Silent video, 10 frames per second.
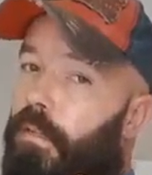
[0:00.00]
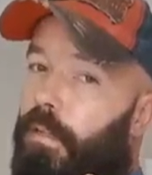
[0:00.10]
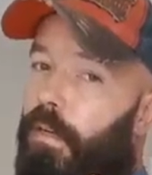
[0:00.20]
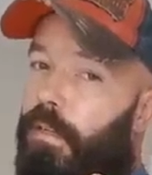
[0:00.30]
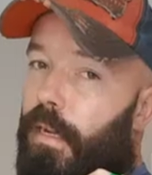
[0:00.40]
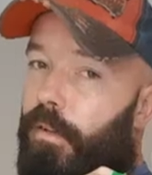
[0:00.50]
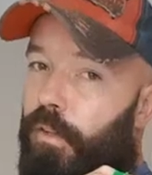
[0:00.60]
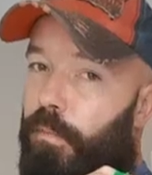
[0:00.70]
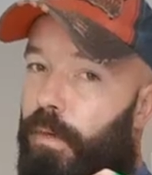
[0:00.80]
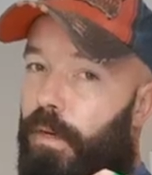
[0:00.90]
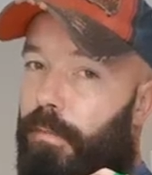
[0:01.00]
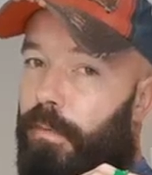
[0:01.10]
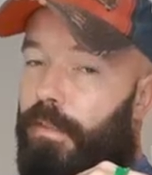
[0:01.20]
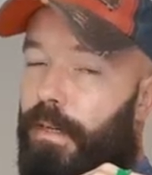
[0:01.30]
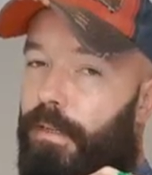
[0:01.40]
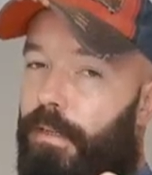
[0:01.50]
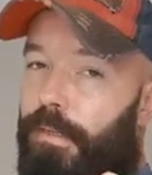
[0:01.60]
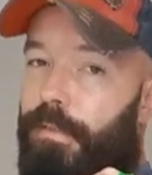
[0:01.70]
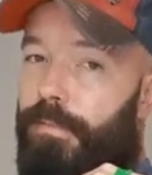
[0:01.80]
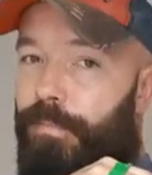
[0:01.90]
the extension of my, my
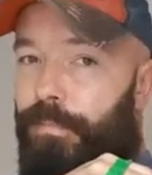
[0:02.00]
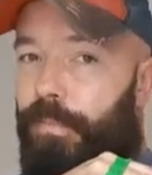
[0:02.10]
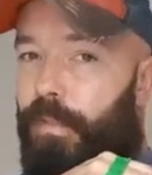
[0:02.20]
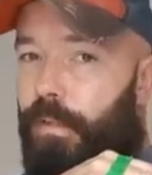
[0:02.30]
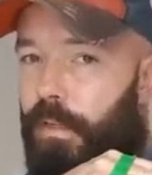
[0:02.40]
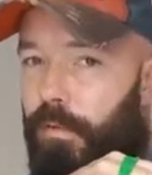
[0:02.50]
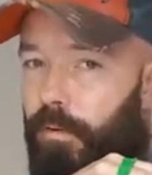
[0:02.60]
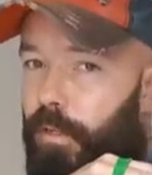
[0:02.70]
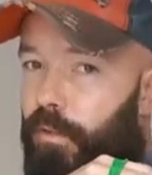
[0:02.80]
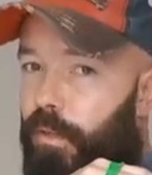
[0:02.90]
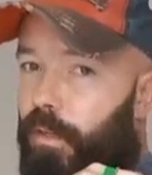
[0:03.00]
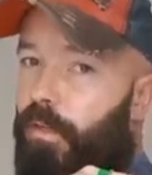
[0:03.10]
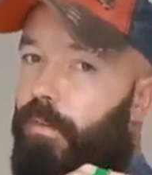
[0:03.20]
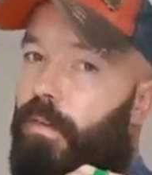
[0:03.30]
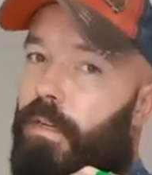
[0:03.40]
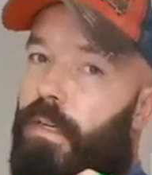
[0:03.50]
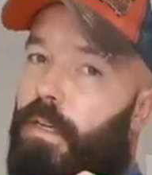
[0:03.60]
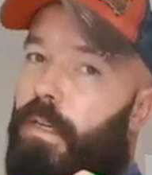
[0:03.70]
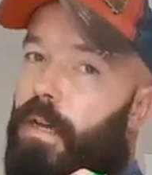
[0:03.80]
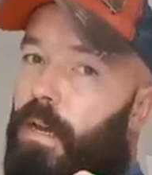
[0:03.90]
tendon, stretching it,
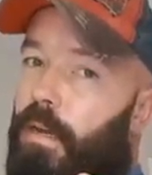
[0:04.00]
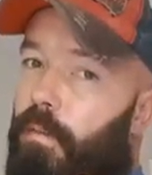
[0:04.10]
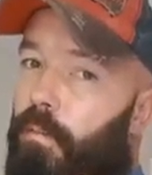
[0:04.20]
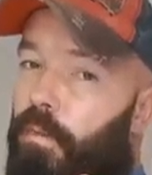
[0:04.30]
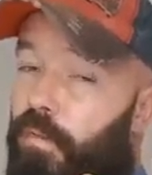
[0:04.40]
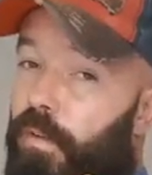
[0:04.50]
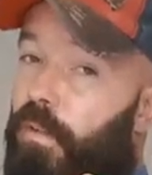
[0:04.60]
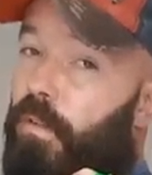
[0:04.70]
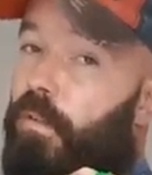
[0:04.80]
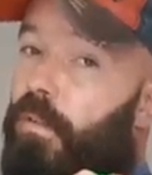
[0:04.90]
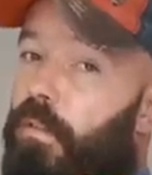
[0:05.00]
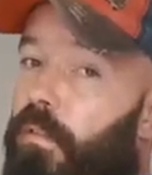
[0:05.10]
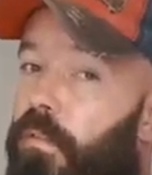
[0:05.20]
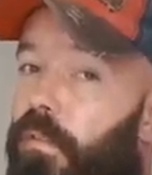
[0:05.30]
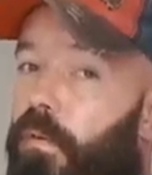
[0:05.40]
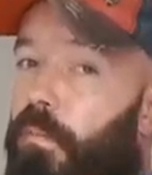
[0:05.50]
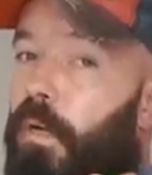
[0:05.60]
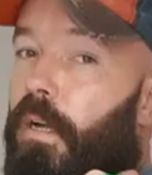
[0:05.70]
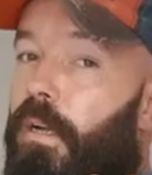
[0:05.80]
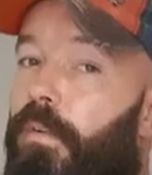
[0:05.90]
um, which feels good, which feels
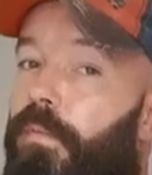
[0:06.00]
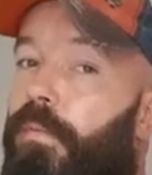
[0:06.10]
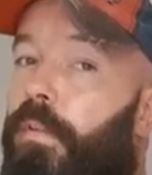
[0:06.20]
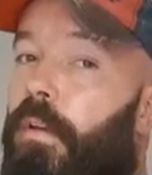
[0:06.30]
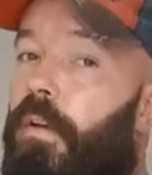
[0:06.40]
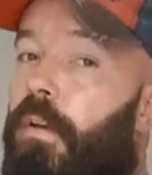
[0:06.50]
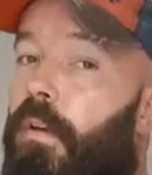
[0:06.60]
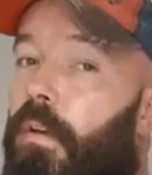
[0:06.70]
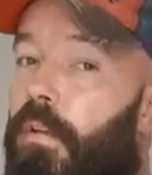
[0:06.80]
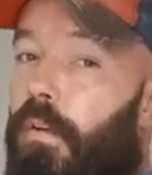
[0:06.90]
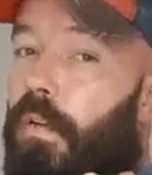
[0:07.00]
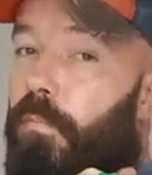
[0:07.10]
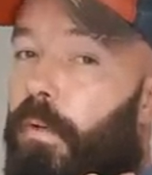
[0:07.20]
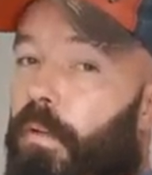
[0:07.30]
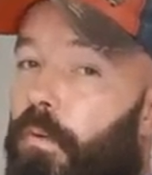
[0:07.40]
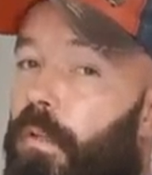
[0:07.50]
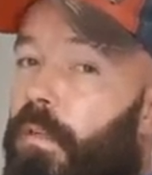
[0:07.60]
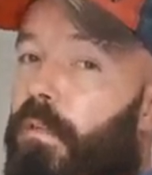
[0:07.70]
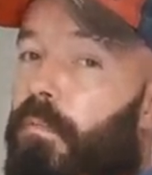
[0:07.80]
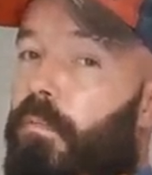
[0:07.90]
better. So all I've been doing
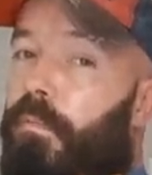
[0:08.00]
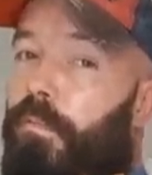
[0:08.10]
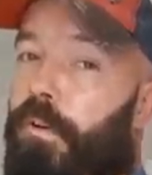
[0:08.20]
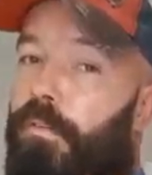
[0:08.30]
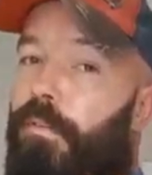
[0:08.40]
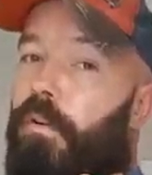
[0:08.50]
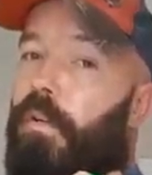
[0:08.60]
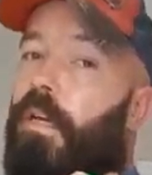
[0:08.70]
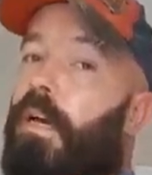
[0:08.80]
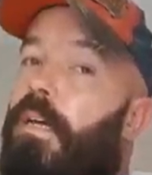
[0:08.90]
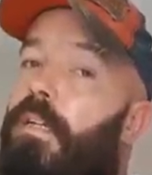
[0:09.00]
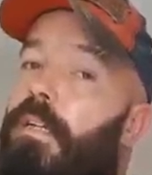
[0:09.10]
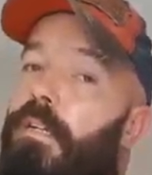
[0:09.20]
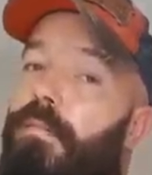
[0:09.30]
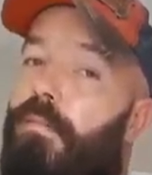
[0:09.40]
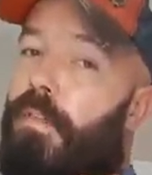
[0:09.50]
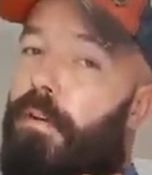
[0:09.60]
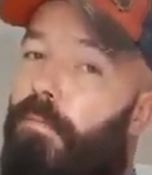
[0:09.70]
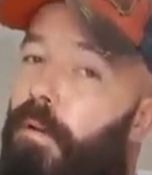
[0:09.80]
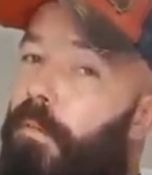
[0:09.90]
is three or four sets,
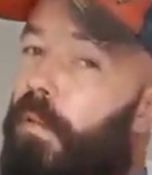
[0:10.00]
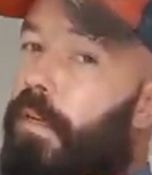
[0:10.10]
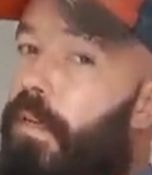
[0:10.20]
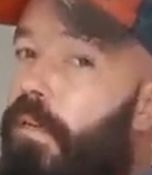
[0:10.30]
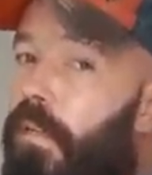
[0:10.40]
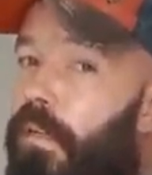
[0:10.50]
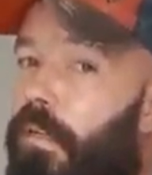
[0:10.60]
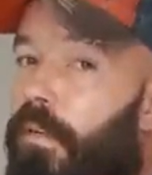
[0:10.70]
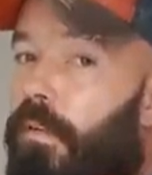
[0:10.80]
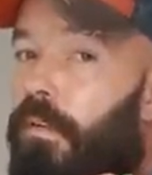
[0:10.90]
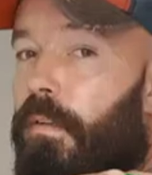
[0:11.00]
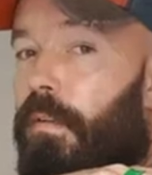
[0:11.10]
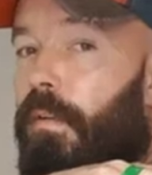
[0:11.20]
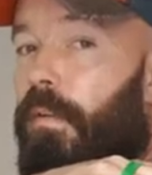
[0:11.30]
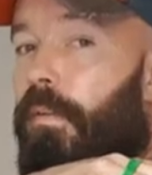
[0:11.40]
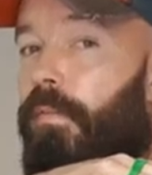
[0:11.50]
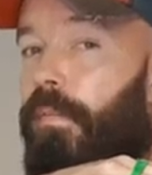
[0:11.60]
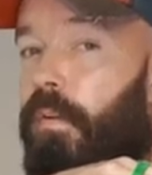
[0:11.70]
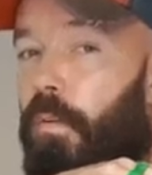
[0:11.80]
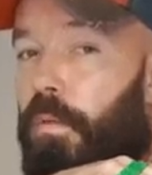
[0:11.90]
10 reps of these,
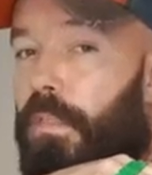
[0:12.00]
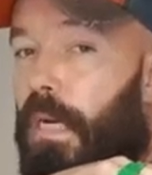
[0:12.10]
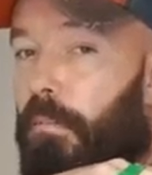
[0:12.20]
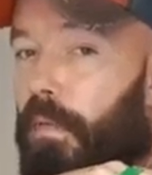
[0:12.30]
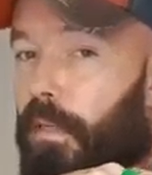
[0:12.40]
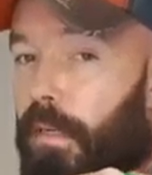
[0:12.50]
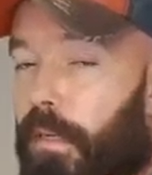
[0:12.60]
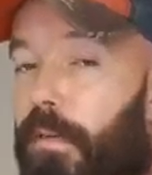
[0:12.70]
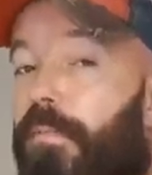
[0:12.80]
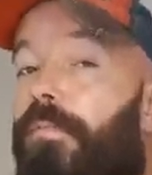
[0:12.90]
a couple of times a day,